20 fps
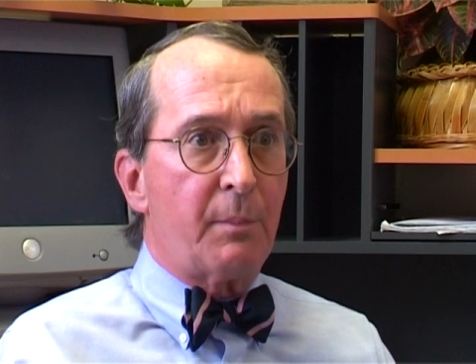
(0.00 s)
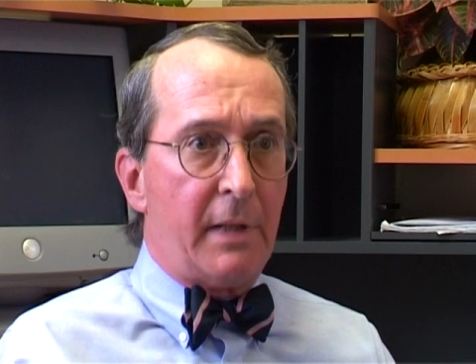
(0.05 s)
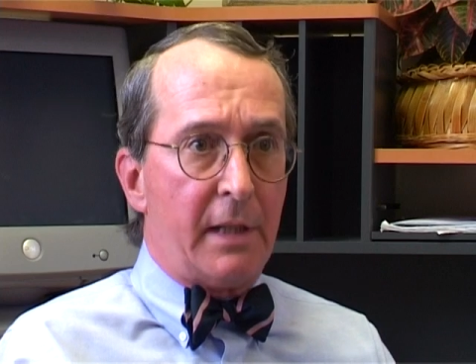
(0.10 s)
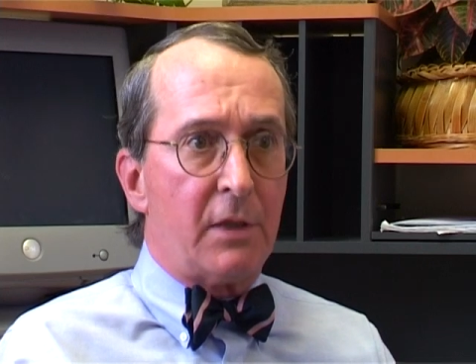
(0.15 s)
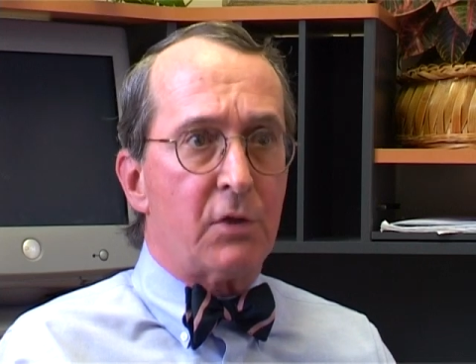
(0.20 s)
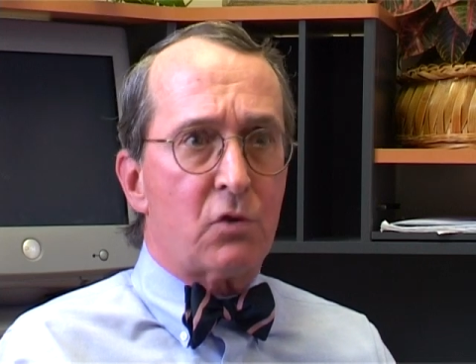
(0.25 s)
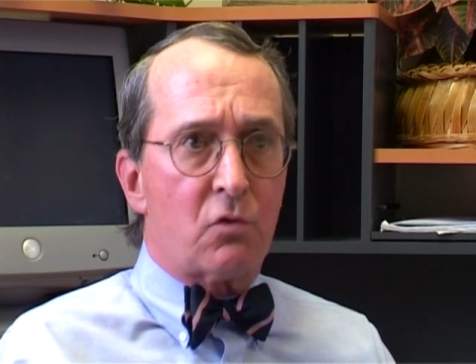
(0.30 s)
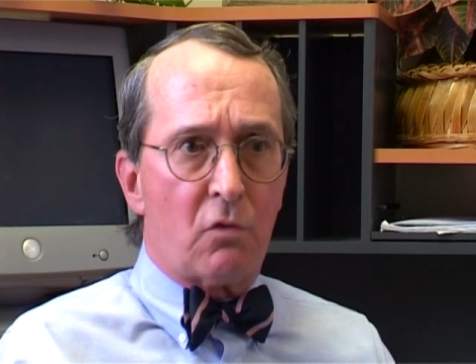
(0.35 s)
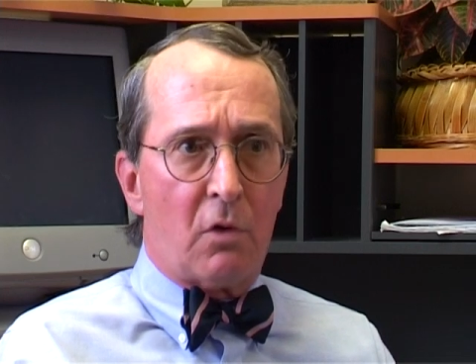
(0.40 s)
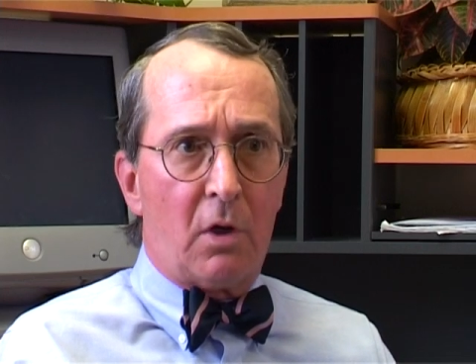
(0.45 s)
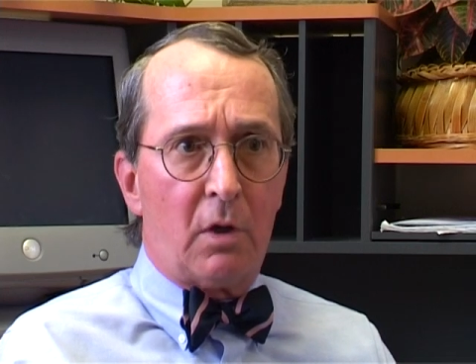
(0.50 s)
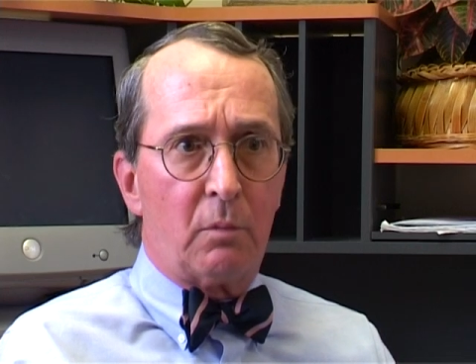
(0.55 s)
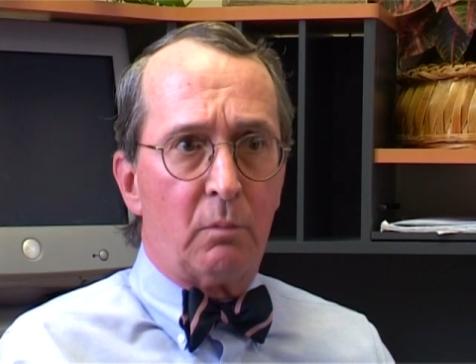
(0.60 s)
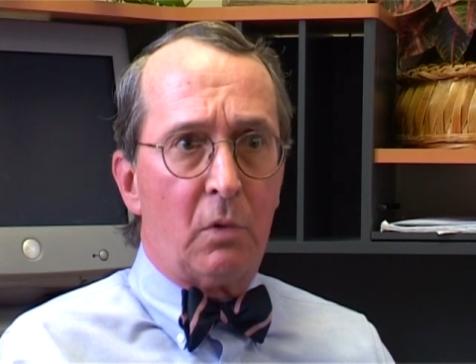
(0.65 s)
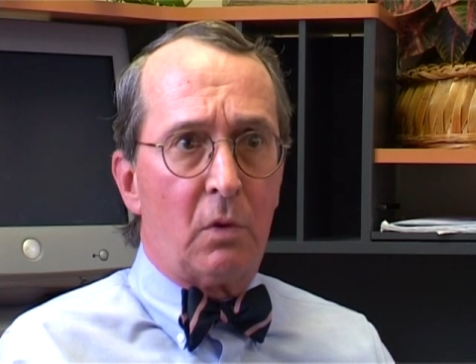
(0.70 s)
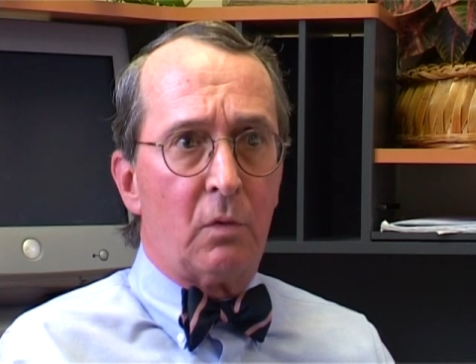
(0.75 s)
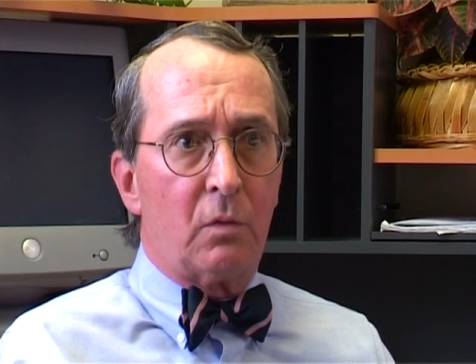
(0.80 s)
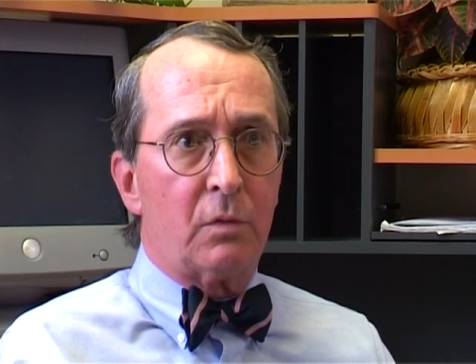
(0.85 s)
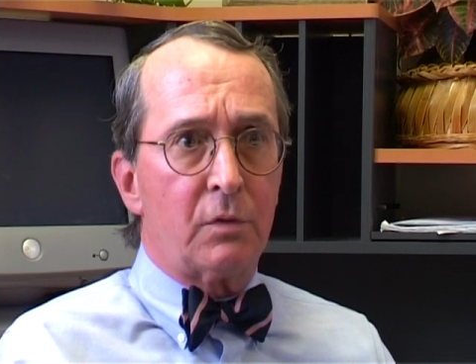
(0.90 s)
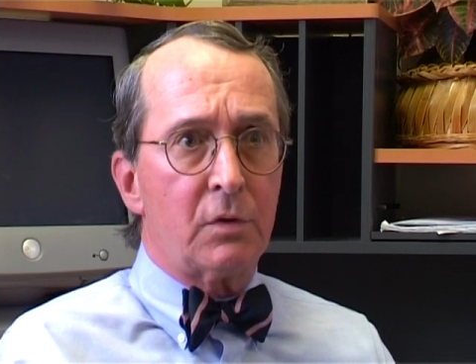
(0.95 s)
make strong
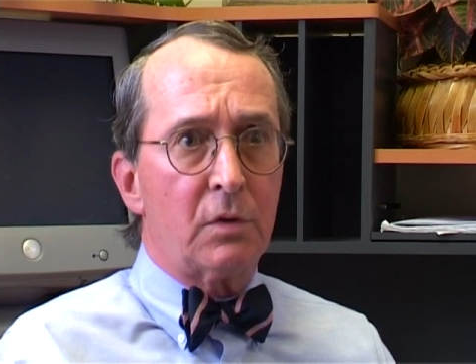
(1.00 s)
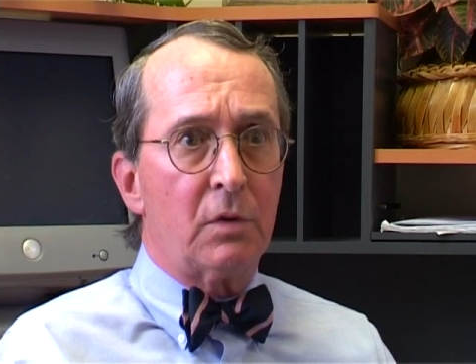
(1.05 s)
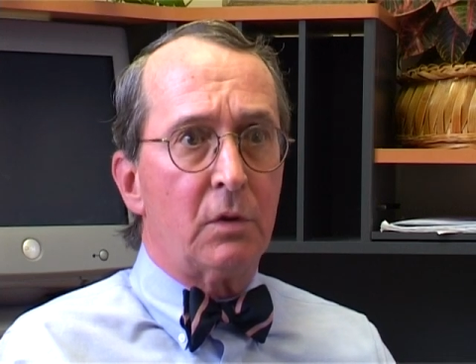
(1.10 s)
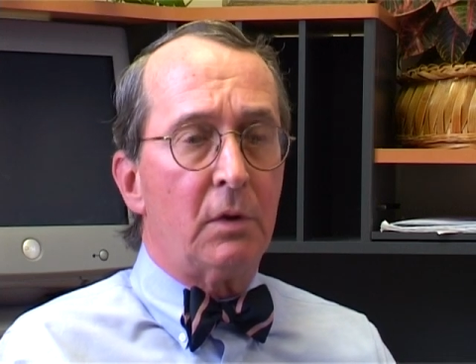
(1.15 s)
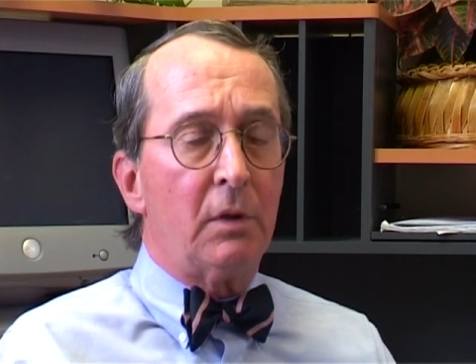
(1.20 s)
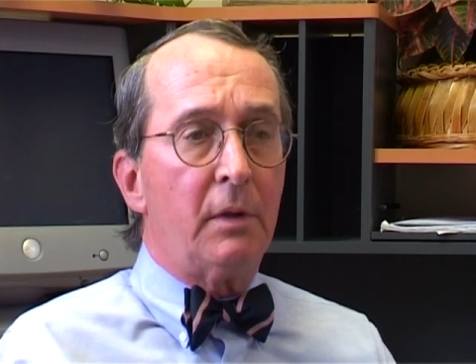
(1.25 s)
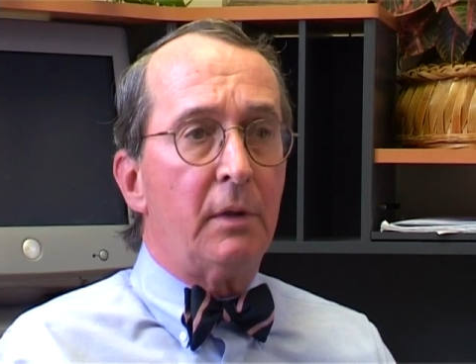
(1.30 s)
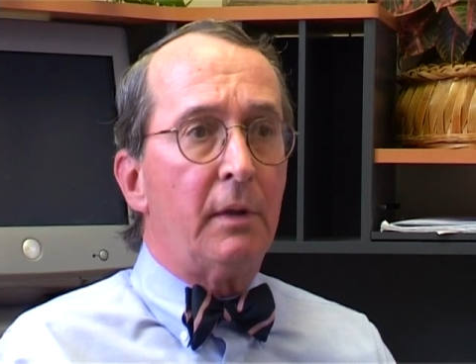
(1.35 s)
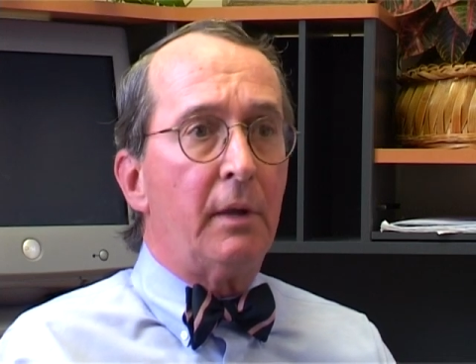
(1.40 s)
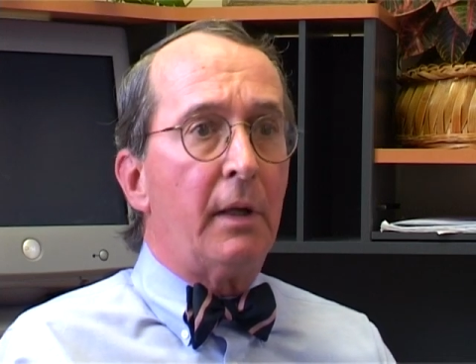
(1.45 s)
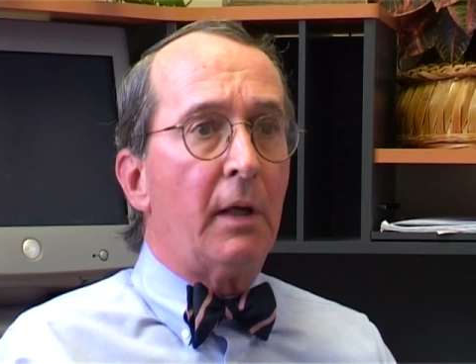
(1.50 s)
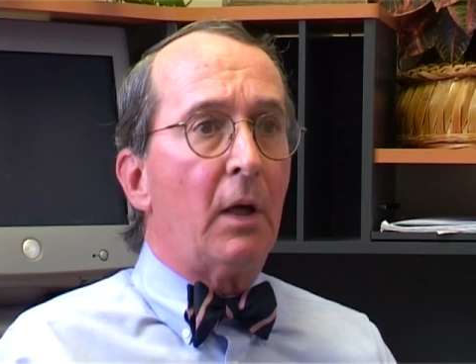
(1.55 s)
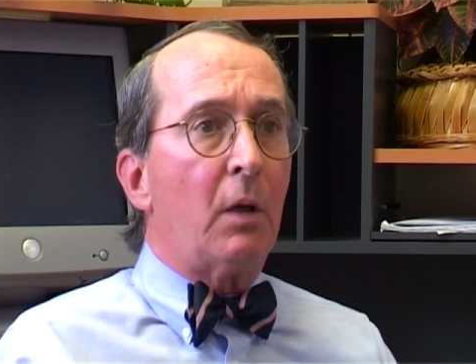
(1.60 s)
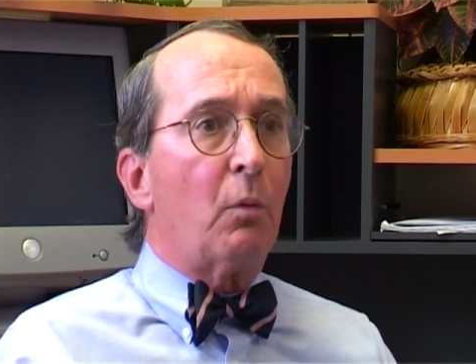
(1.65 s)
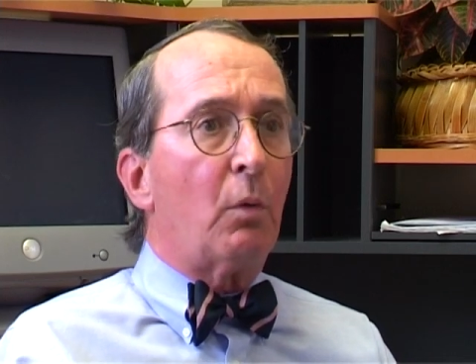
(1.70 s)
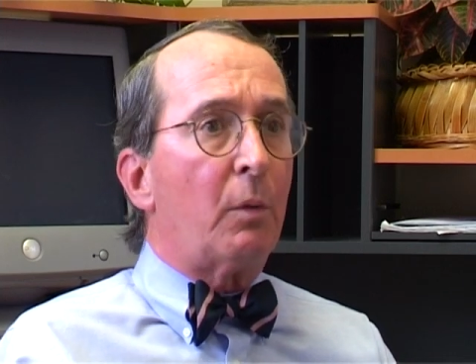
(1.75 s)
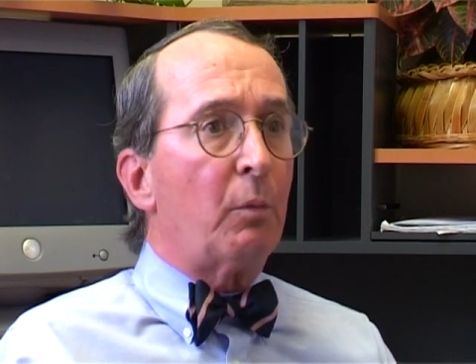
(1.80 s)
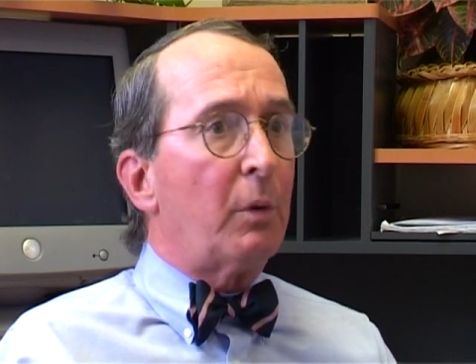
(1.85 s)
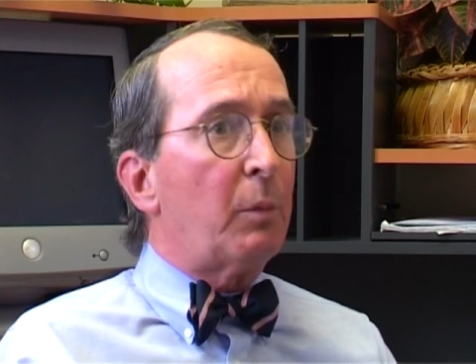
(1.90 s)
bones. When